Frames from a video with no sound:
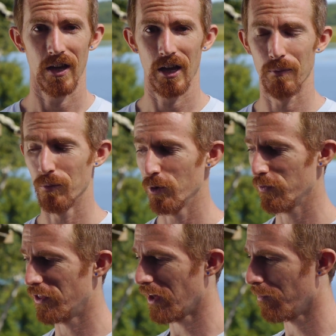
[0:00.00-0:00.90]
and
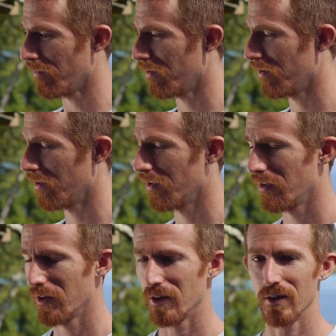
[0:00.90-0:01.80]
move them
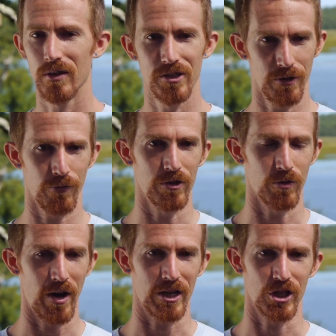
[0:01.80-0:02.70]
in different
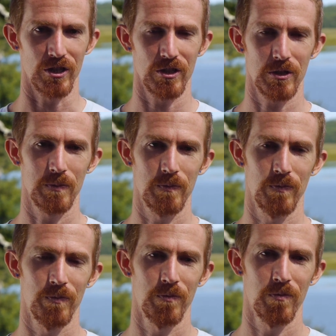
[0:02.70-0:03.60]
directions.
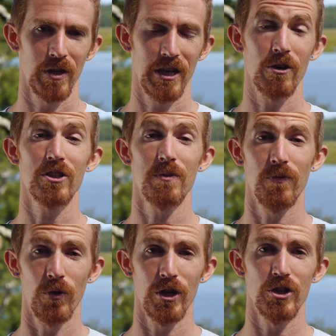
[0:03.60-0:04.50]
Here's some
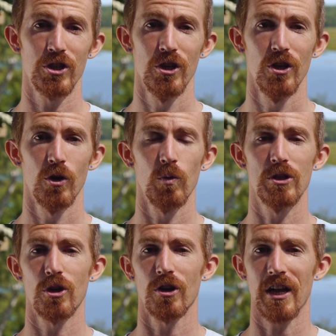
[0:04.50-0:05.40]
footage we
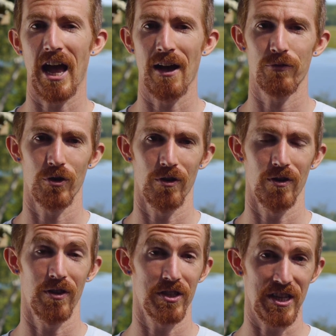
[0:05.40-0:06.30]
took after
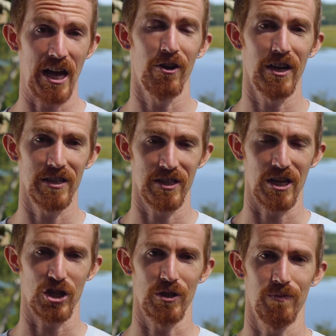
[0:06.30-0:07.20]
the Saturday
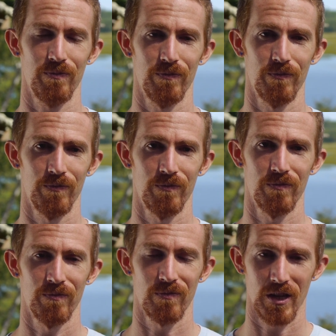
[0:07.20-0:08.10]
session.
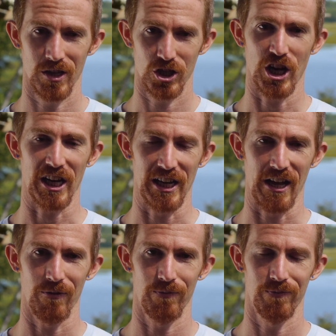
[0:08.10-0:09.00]
Check it out.